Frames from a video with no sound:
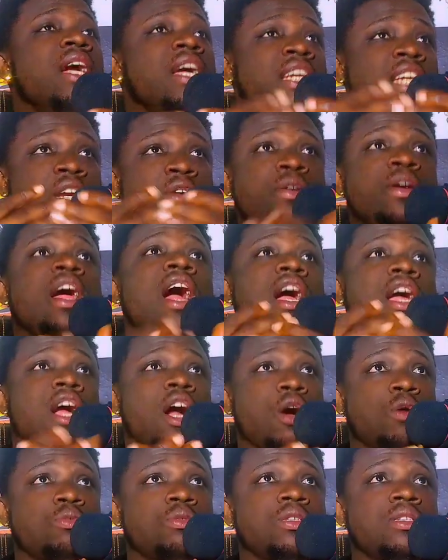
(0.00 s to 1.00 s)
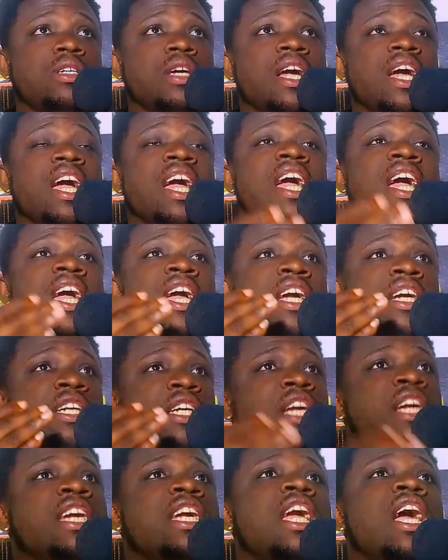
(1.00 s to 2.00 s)
the green accounts
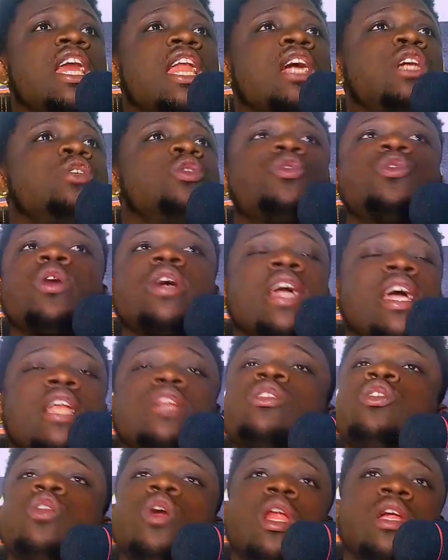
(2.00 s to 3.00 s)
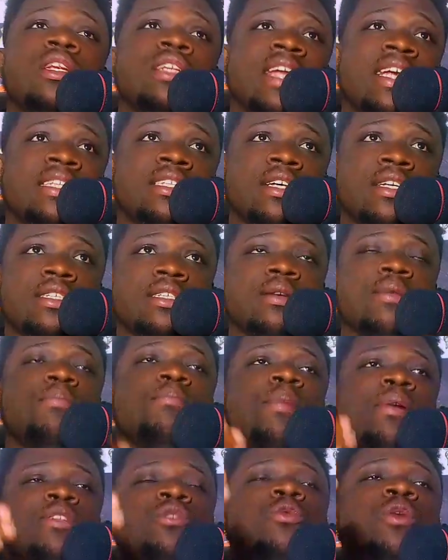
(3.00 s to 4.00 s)
in Ghana, you will not get dollar details,
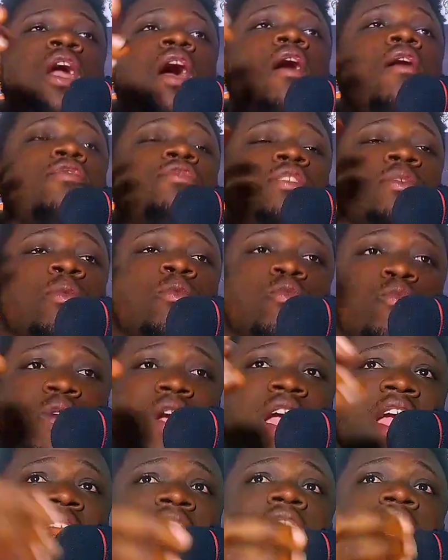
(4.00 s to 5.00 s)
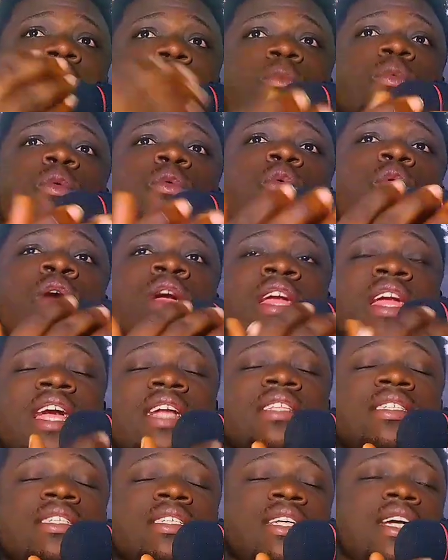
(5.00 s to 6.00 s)
but we have some way that we will
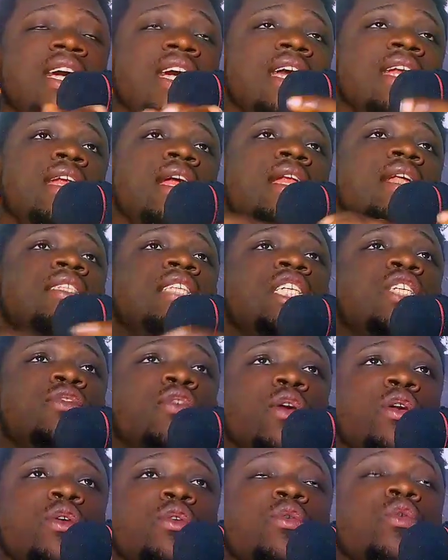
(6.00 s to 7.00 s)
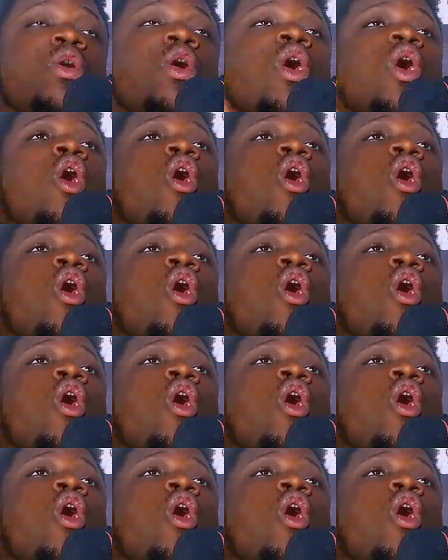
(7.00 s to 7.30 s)
get the details for you.